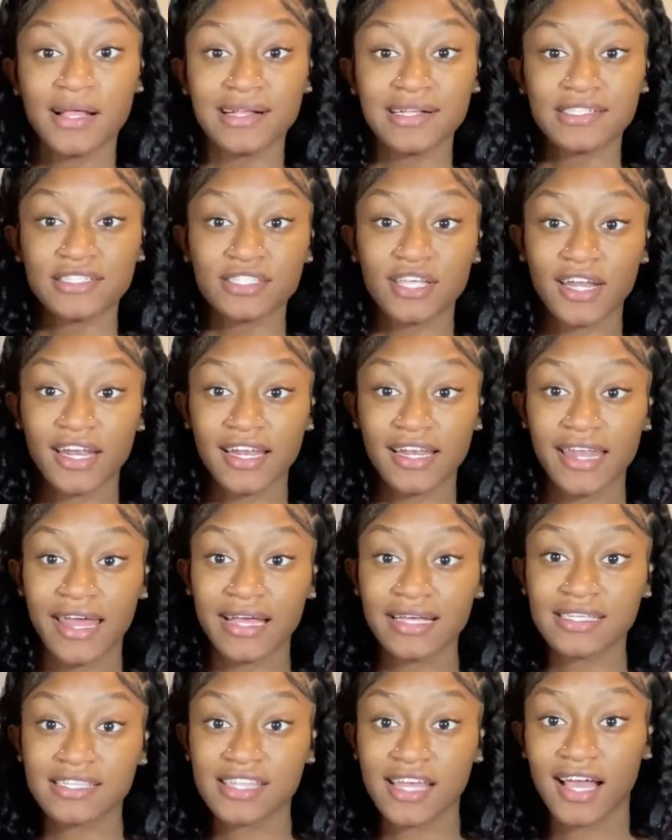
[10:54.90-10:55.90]
So the
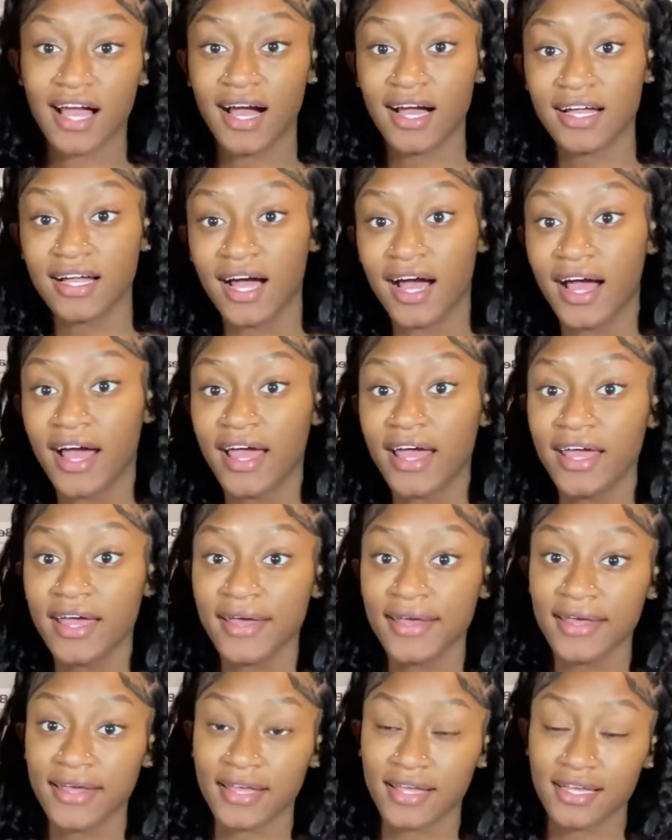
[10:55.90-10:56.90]
next thing I got
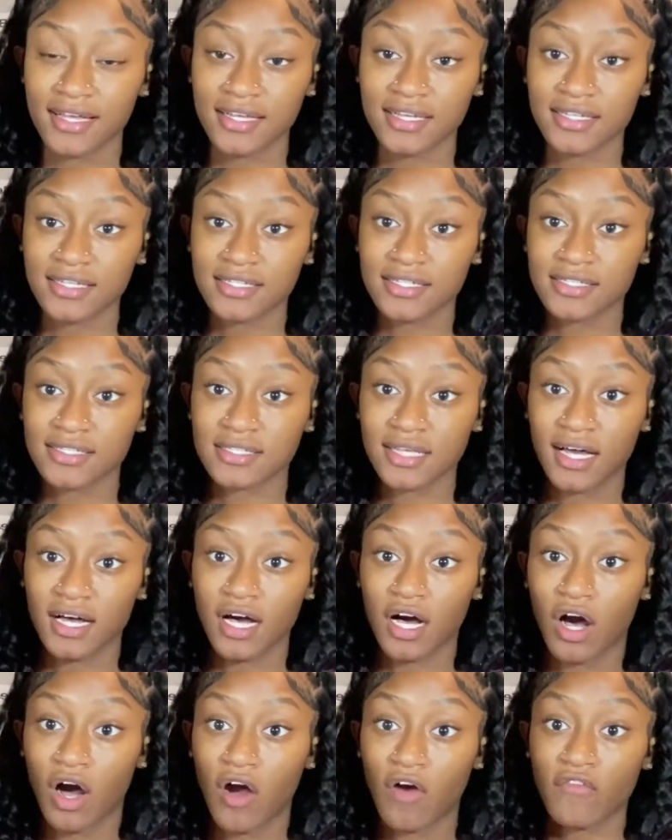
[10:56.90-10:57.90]
is
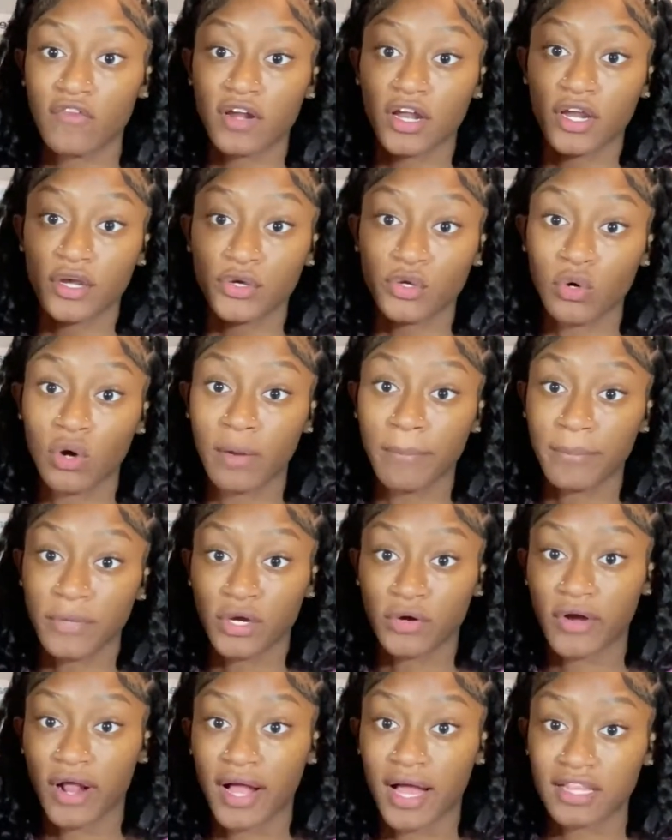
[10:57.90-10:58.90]
over-the-door
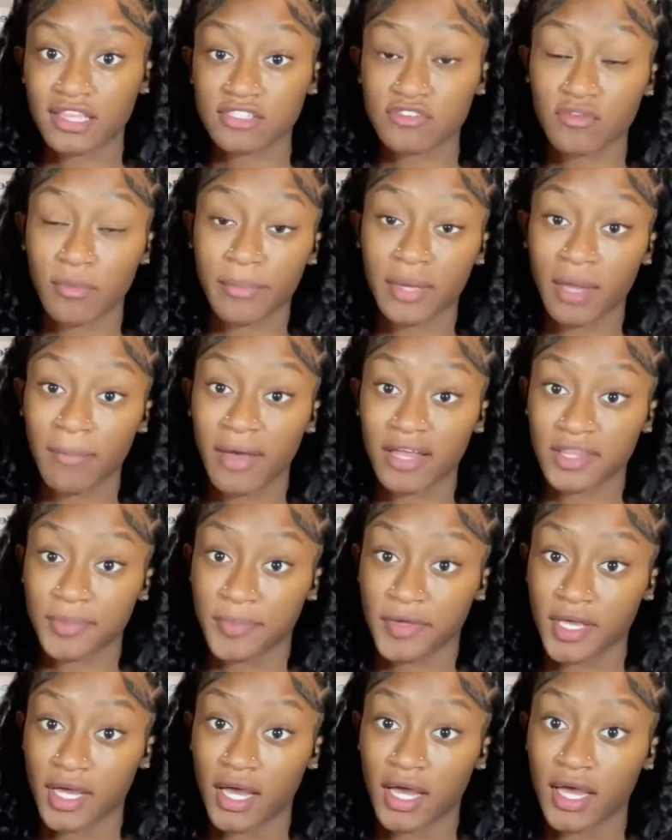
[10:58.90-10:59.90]
mirror. I got this from Bed Bath &
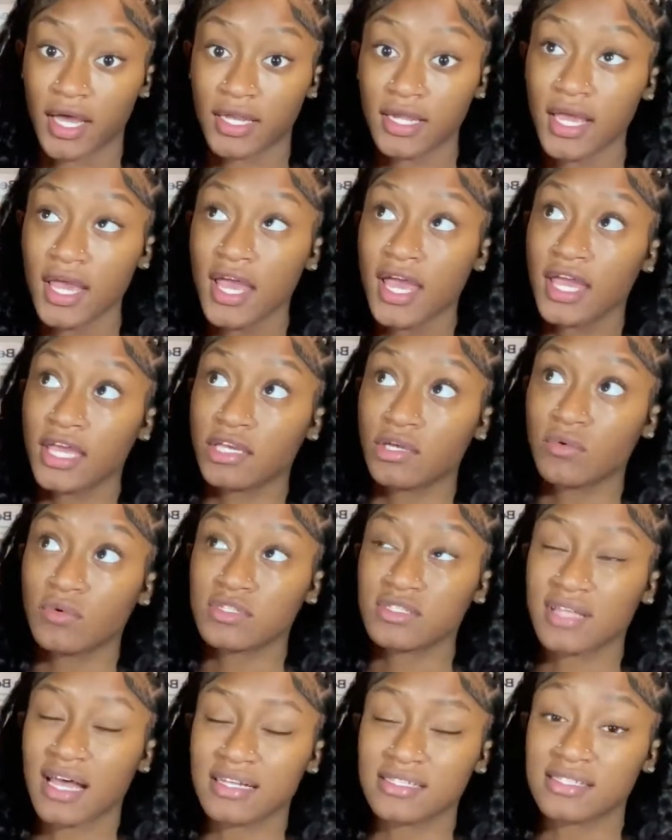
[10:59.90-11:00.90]
Beyond. It
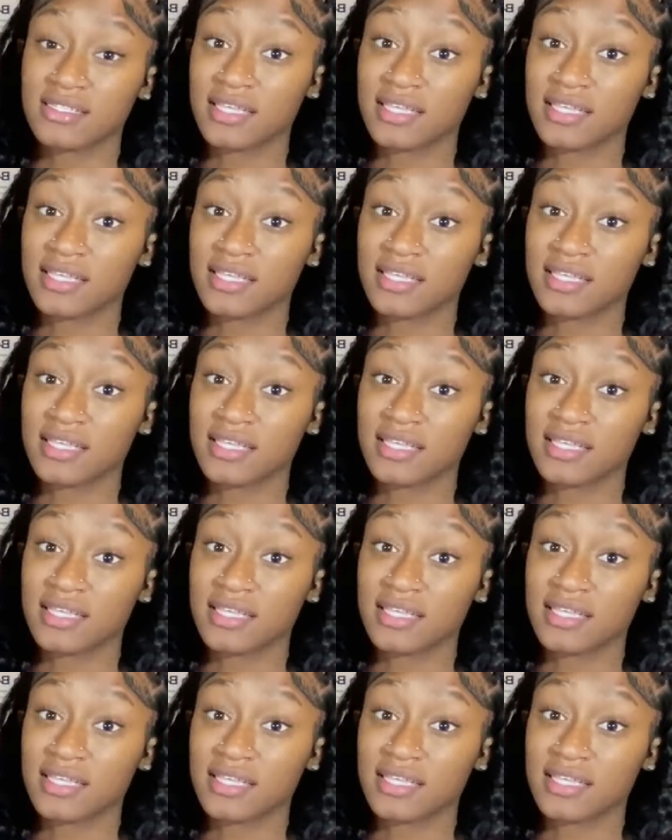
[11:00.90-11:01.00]
was like